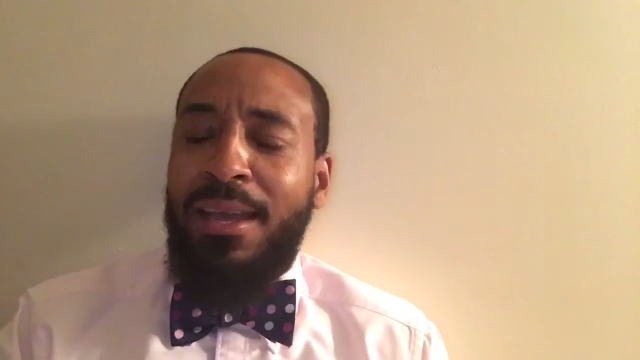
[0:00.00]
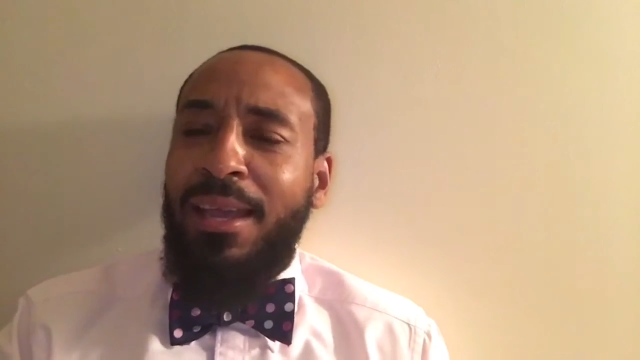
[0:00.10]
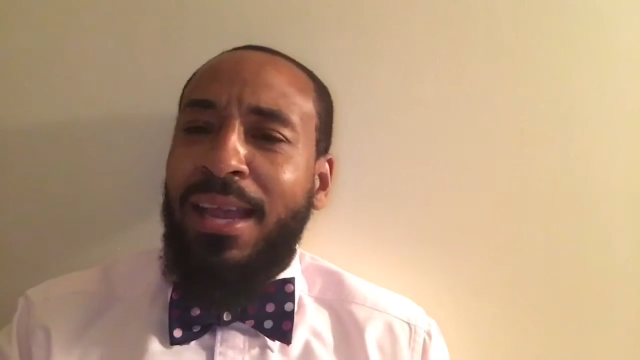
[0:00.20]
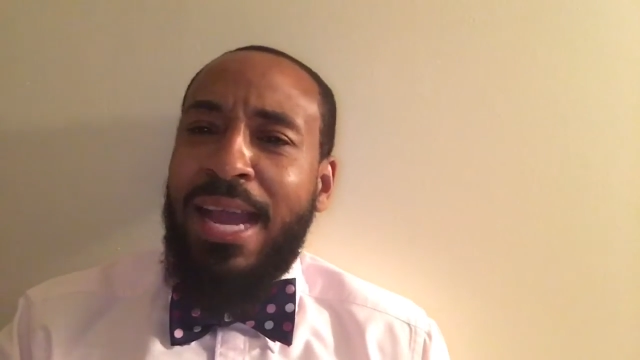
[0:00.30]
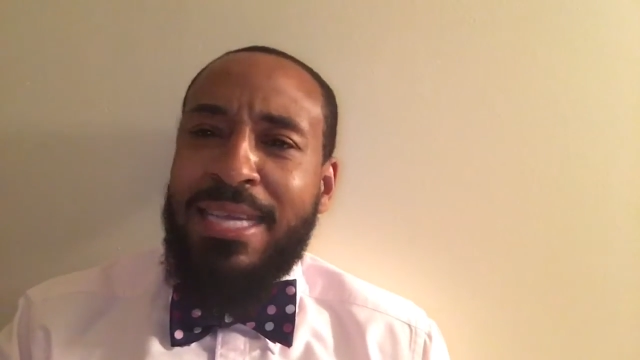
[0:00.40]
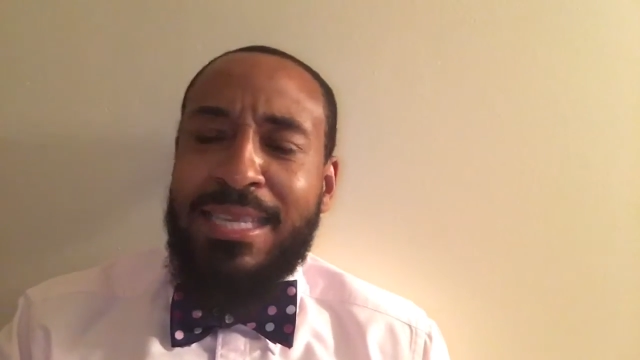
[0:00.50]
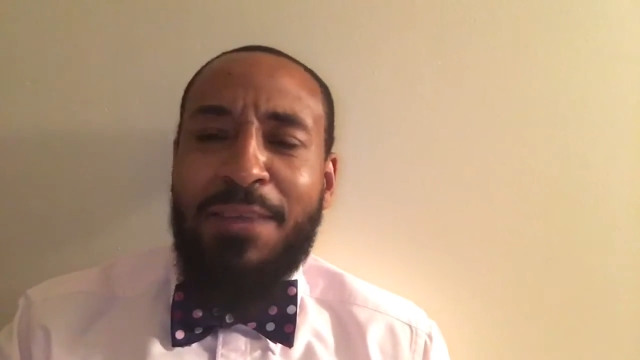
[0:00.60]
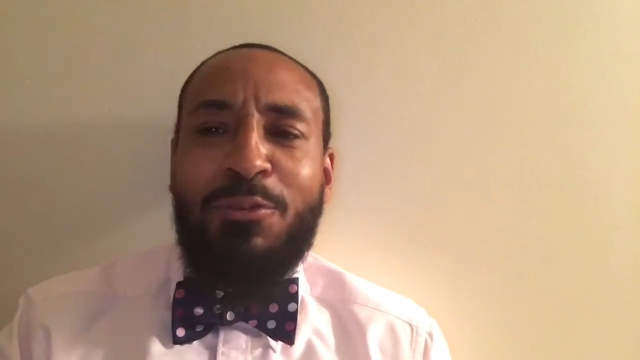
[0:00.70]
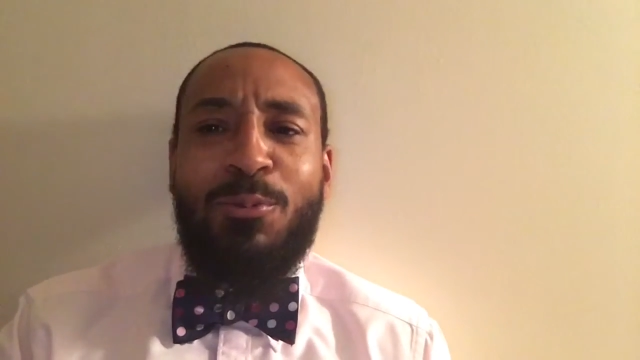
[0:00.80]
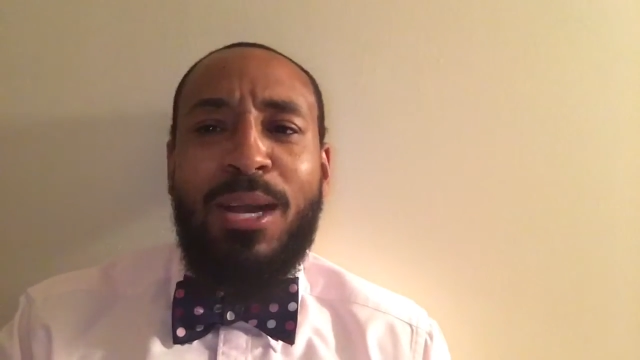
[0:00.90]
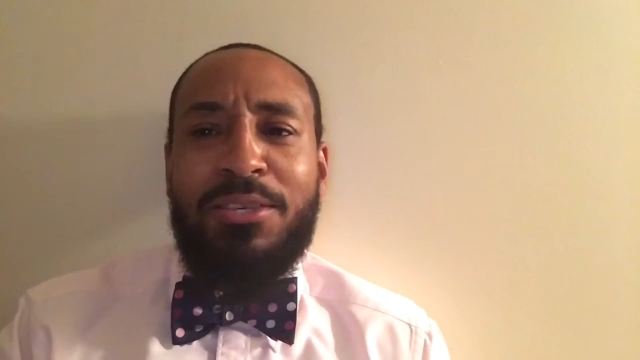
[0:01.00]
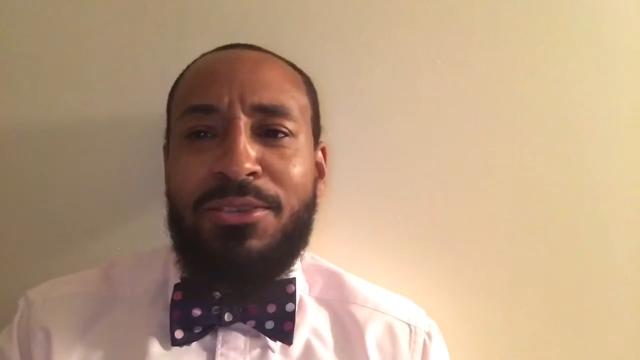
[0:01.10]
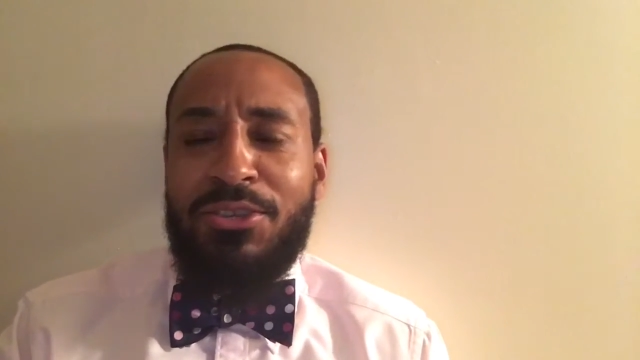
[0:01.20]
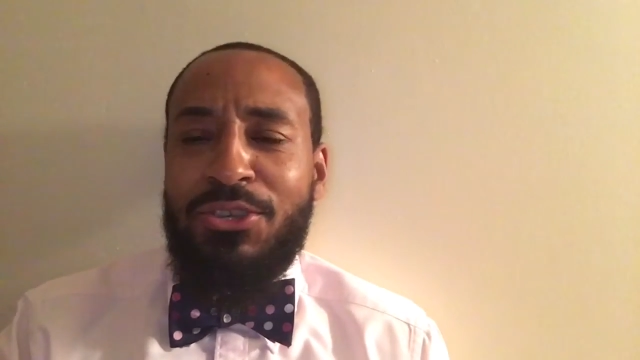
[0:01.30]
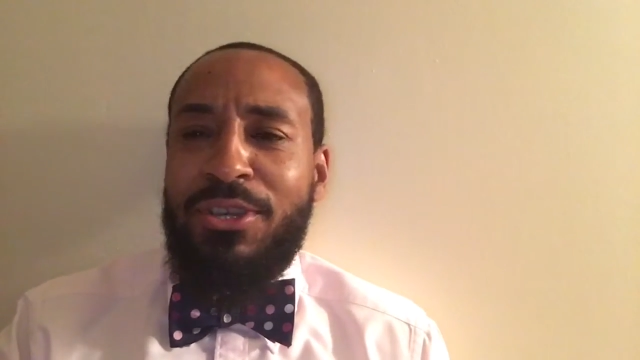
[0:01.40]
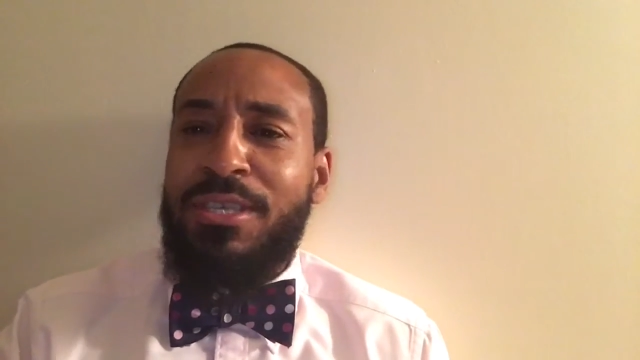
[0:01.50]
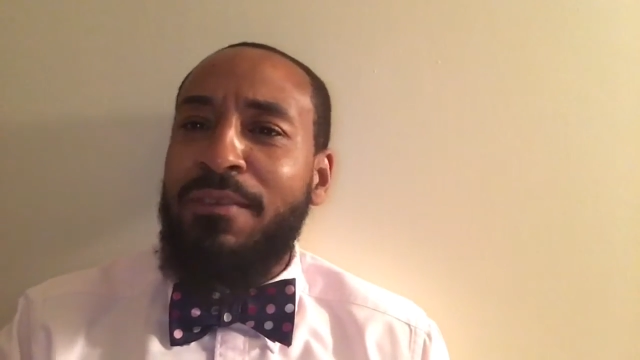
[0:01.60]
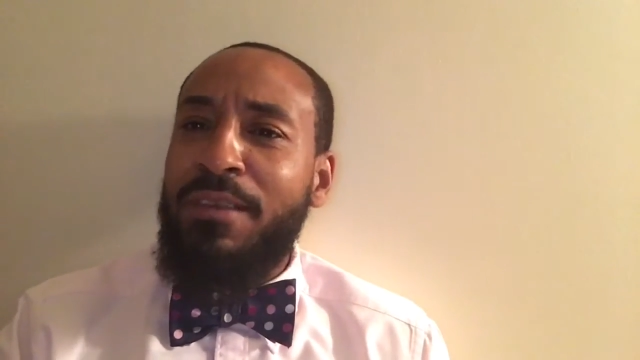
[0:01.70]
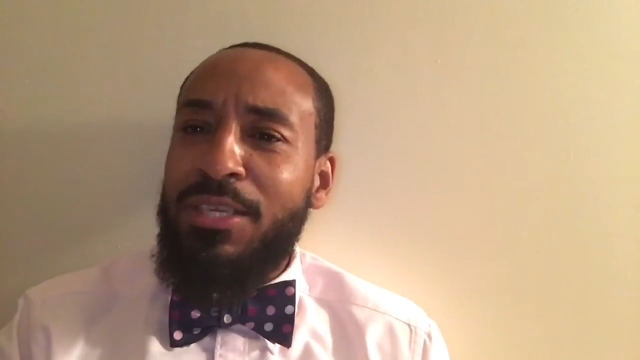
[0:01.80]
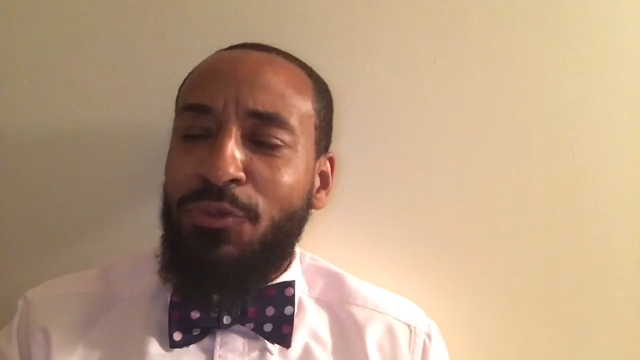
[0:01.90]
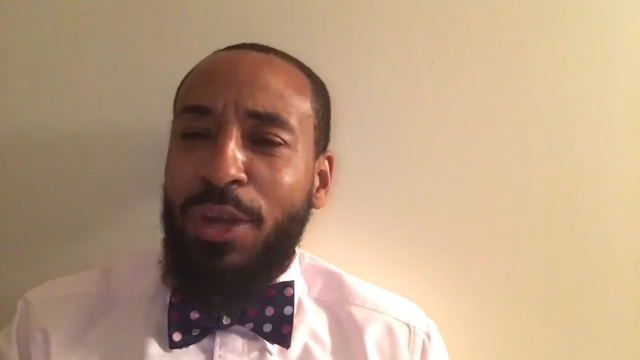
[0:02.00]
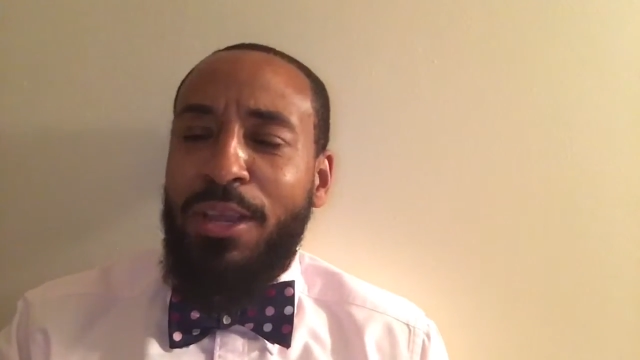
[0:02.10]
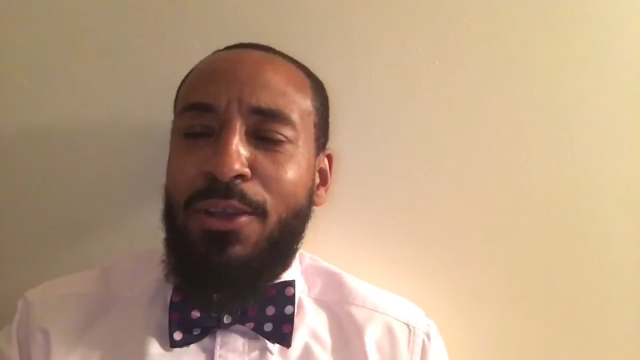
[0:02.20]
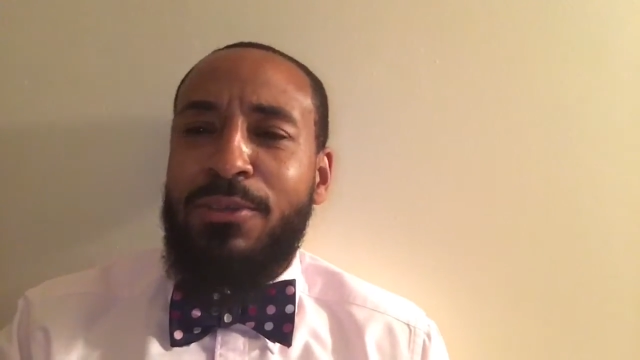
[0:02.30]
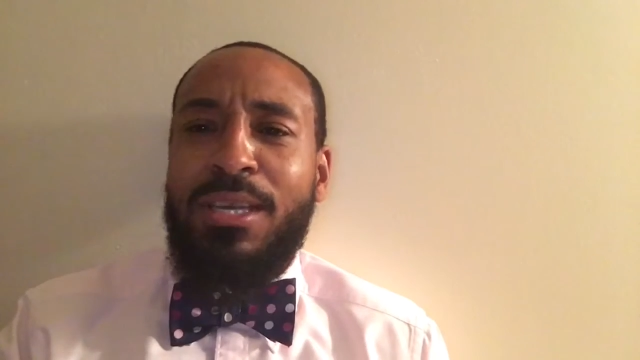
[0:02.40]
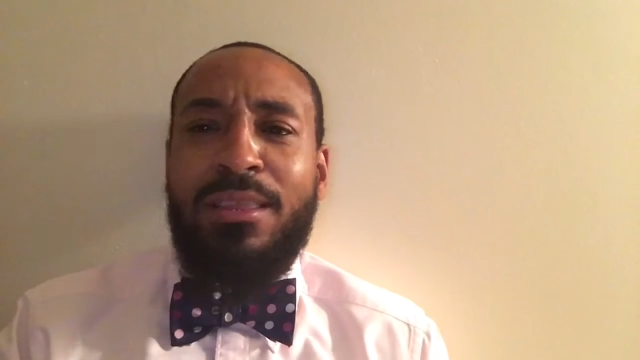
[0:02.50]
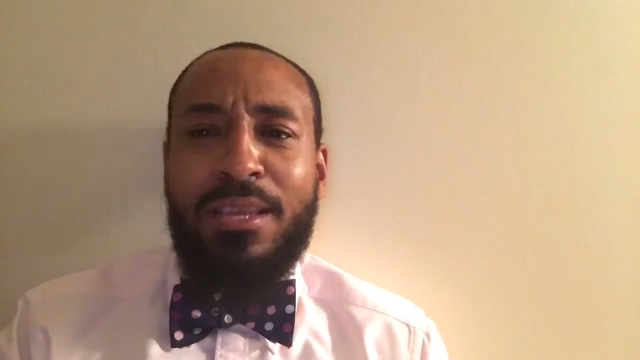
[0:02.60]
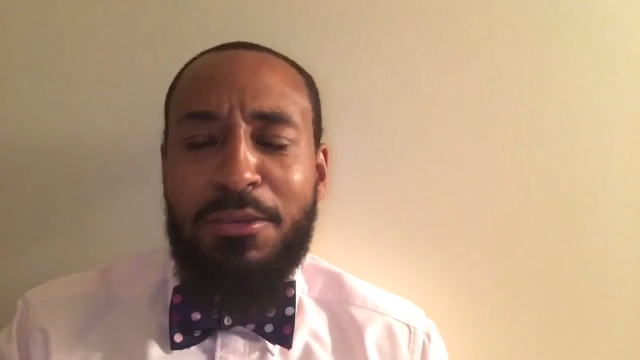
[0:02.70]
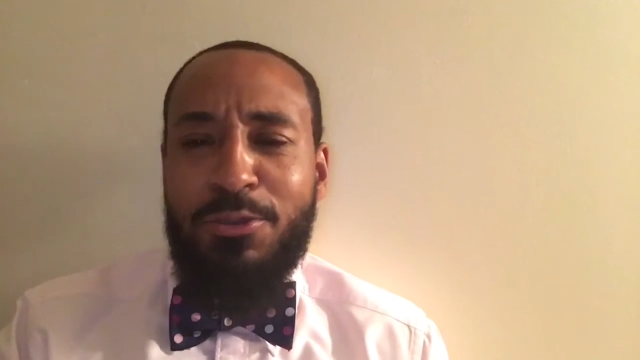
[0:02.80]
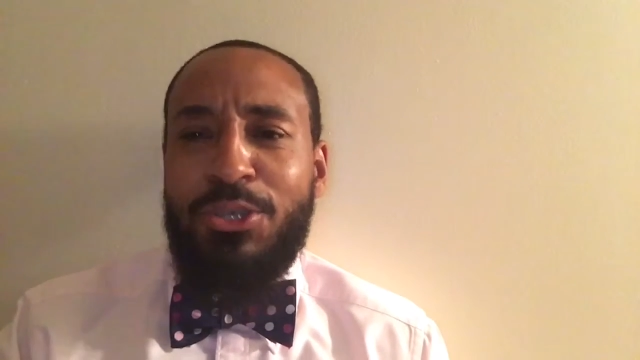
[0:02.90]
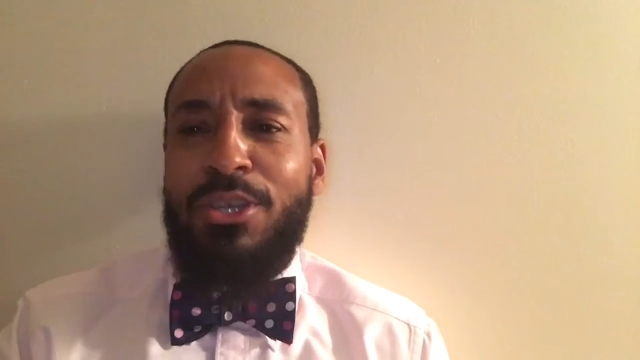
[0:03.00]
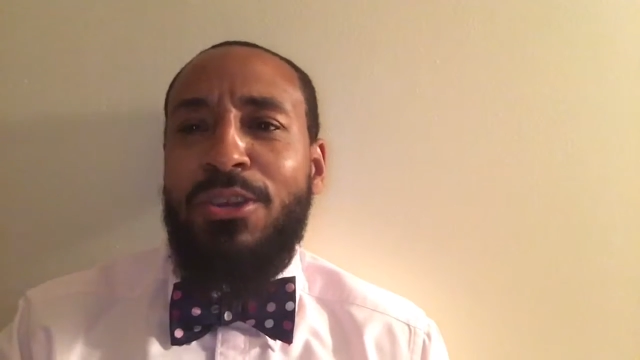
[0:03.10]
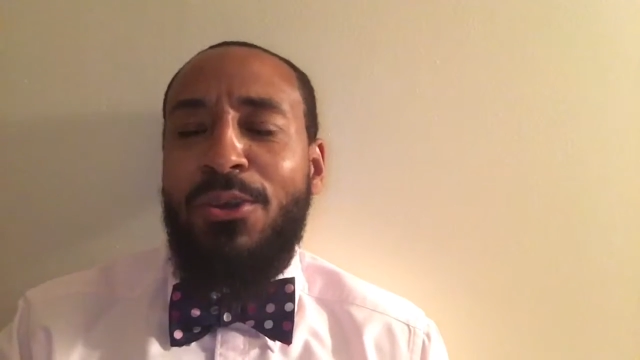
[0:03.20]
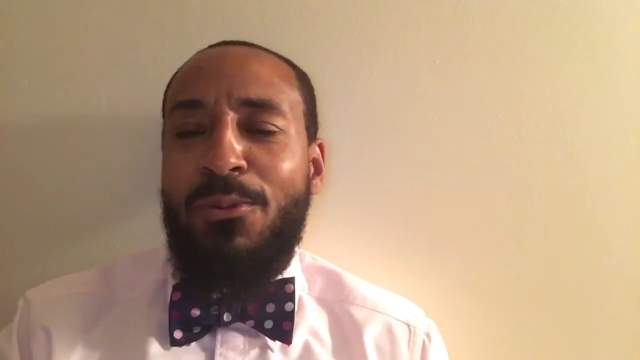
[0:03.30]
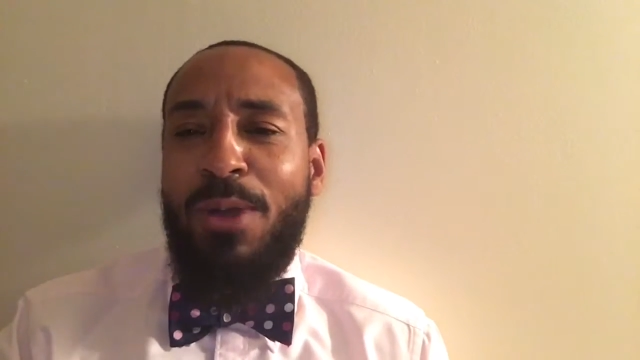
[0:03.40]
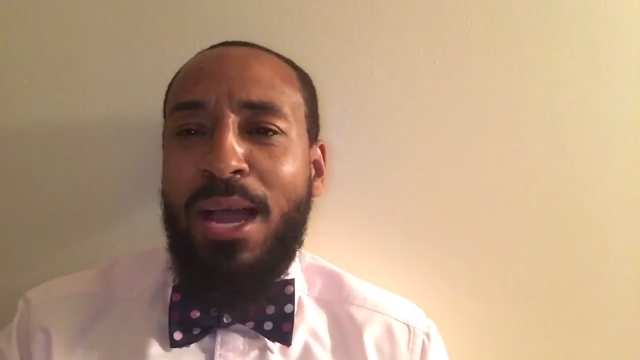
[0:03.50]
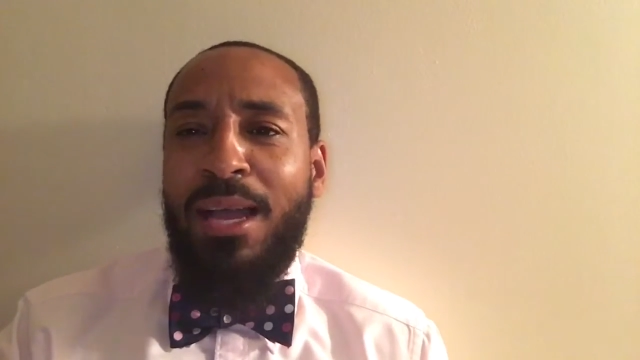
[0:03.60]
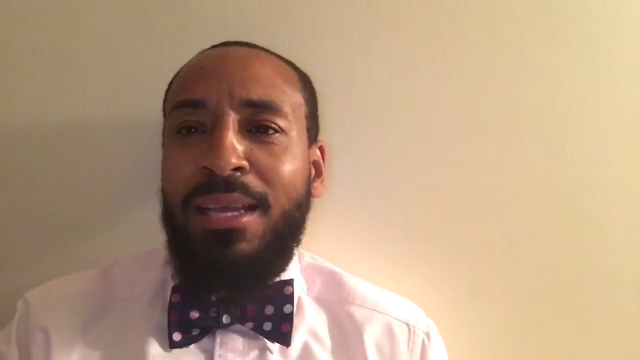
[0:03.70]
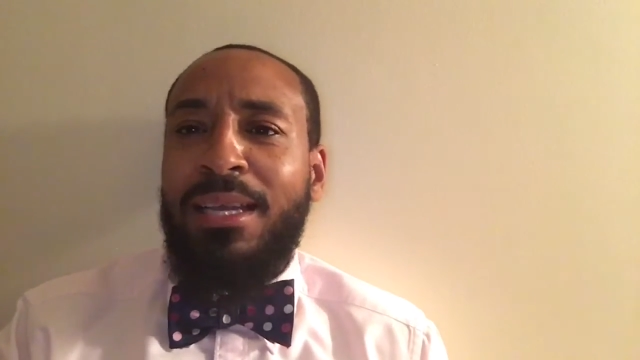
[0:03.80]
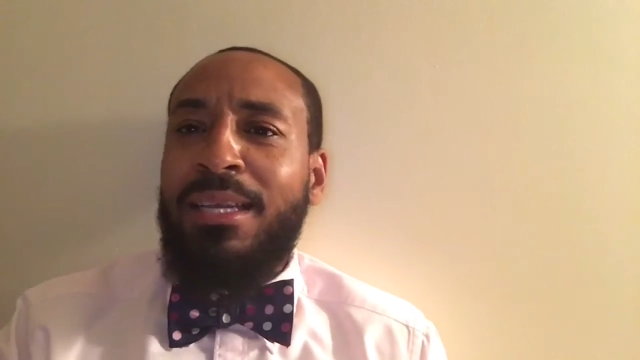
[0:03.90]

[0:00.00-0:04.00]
And guys, after watching a series of these videos, I think you should know why.